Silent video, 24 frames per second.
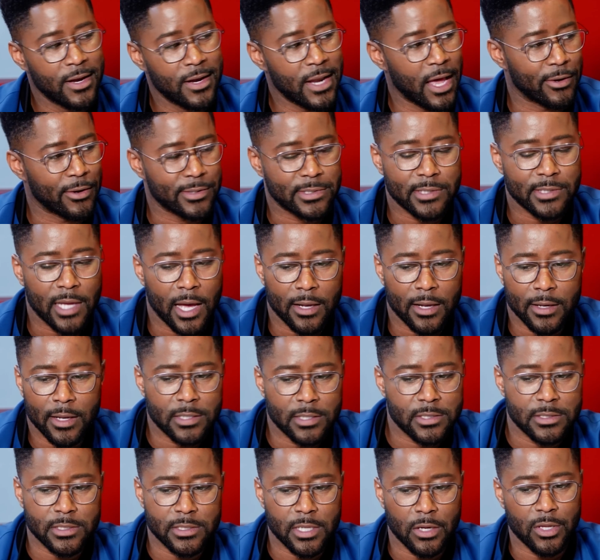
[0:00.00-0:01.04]
Now, it's not
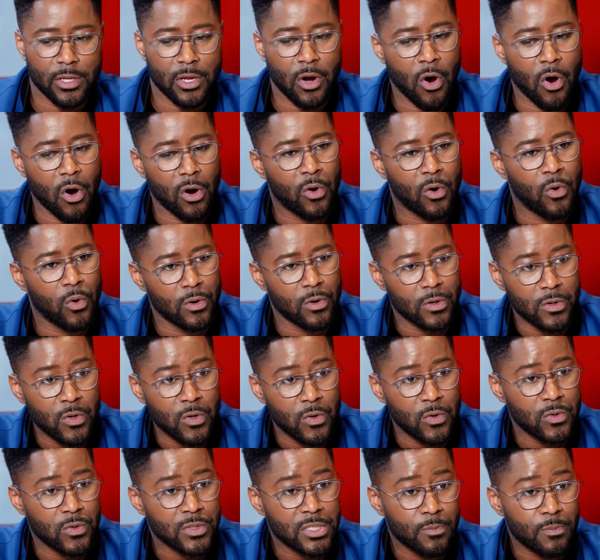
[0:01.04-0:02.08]
necessarily hardcore
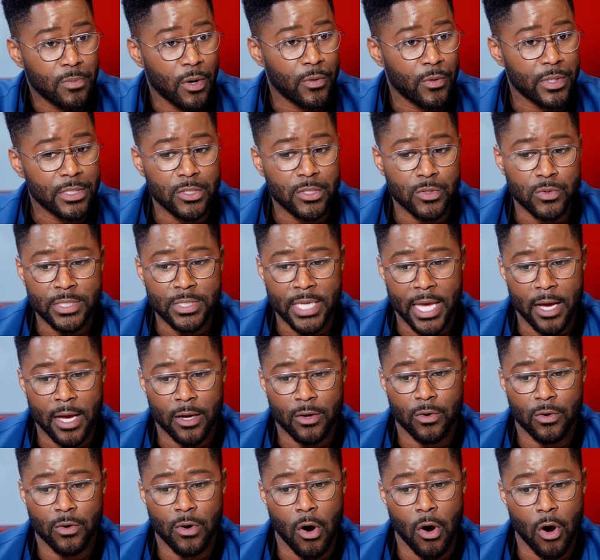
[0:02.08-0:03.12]
news, but we do
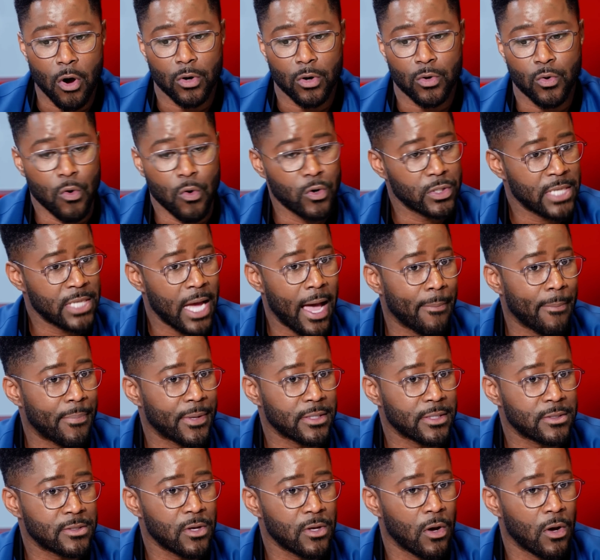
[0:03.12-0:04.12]
tackle hardcore topics.